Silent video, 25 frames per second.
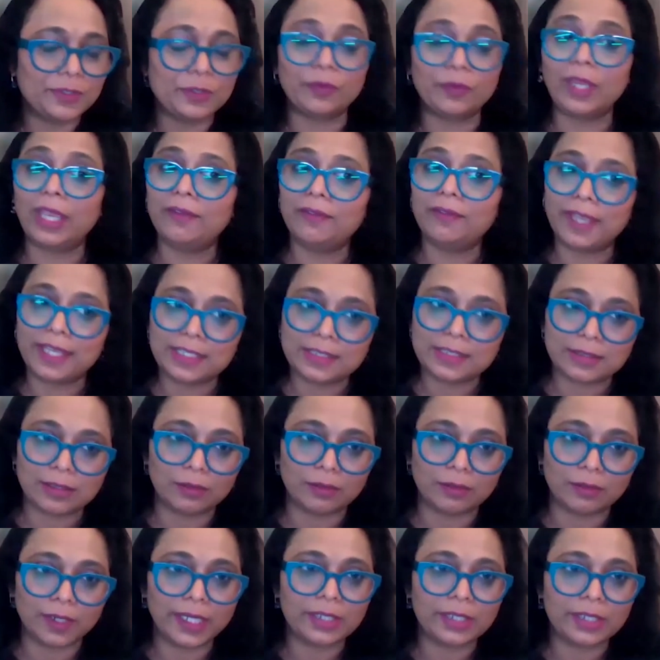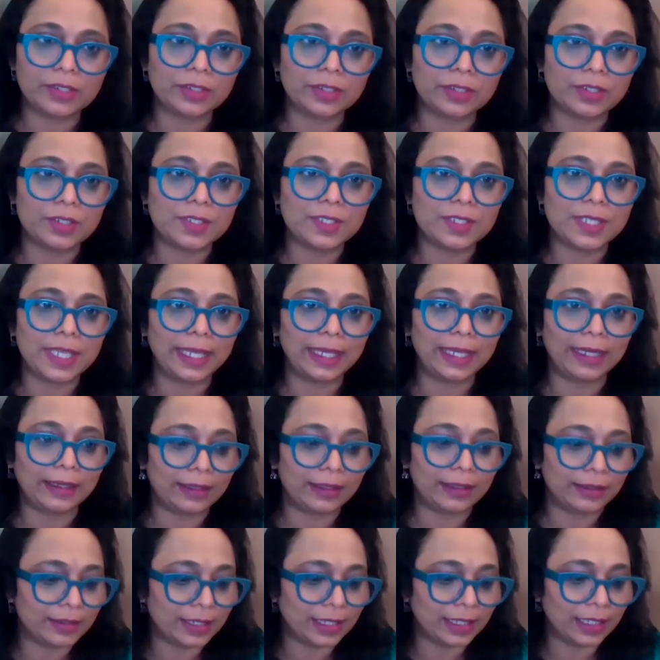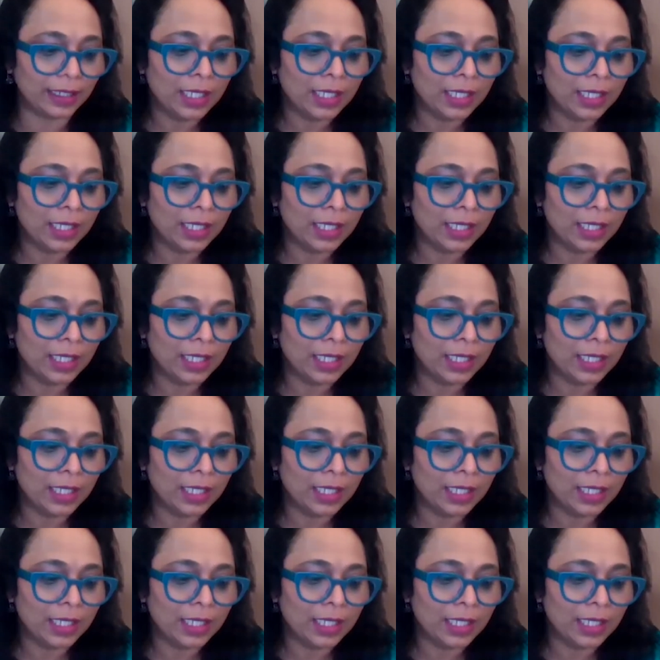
So we have accelerators and